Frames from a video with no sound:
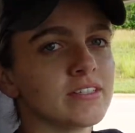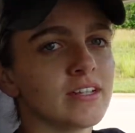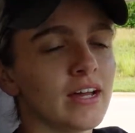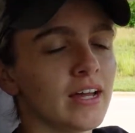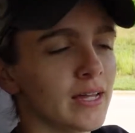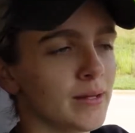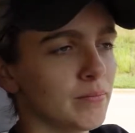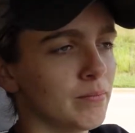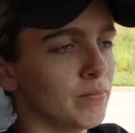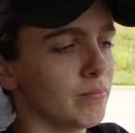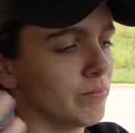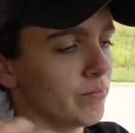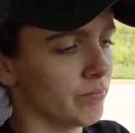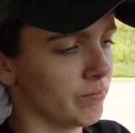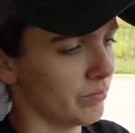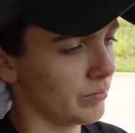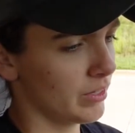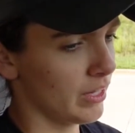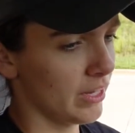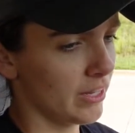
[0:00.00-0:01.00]
I am
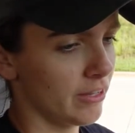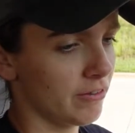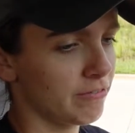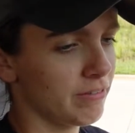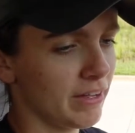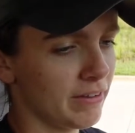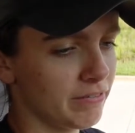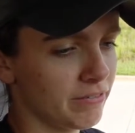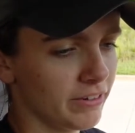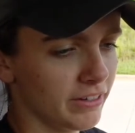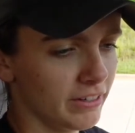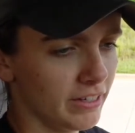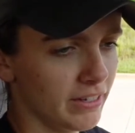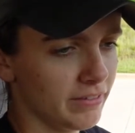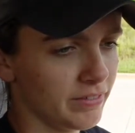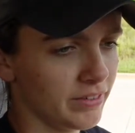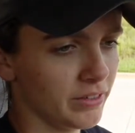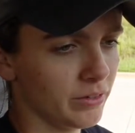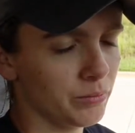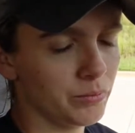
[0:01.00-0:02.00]

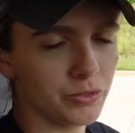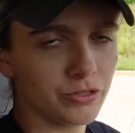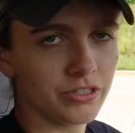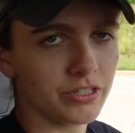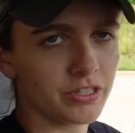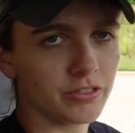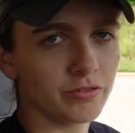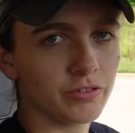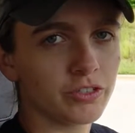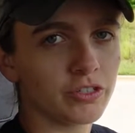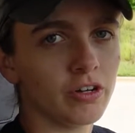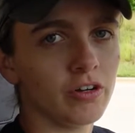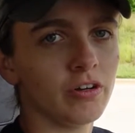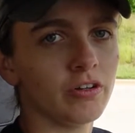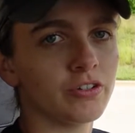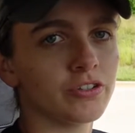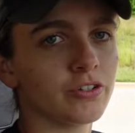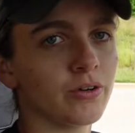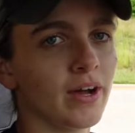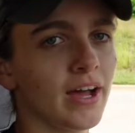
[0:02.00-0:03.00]
5'11", almost 6 foot
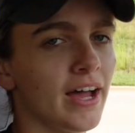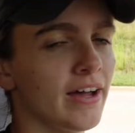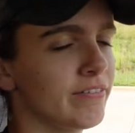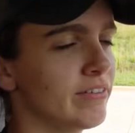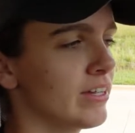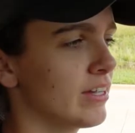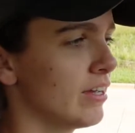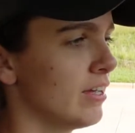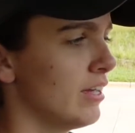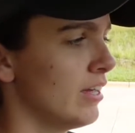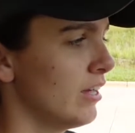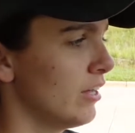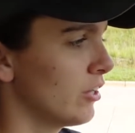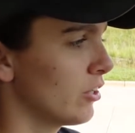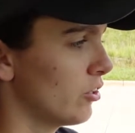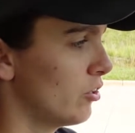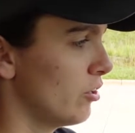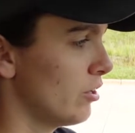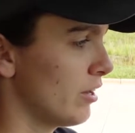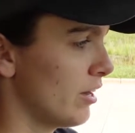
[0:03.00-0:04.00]
tall. So having
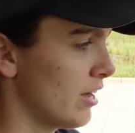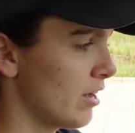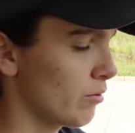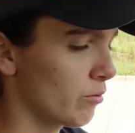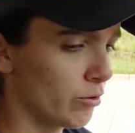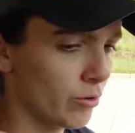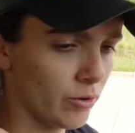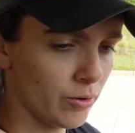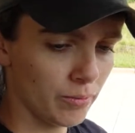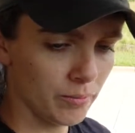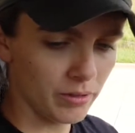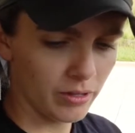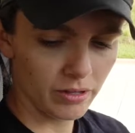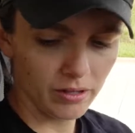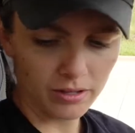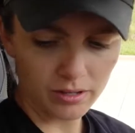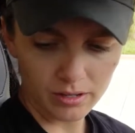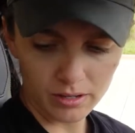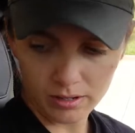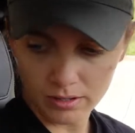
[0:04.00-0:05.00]
good headroom,
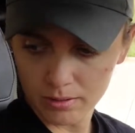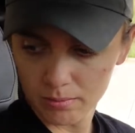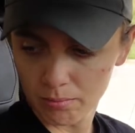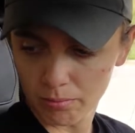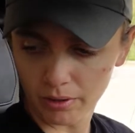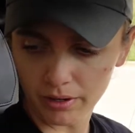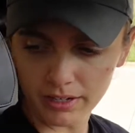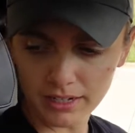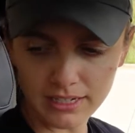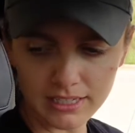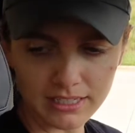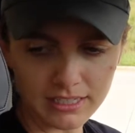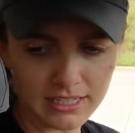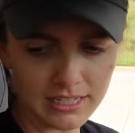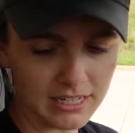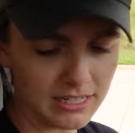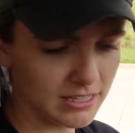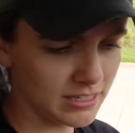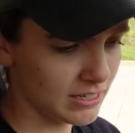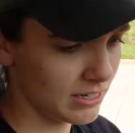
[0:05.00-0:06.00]
pretty
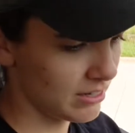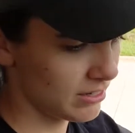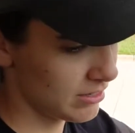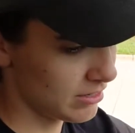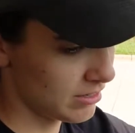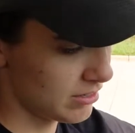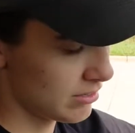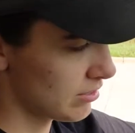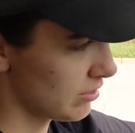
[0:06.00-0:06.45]
decent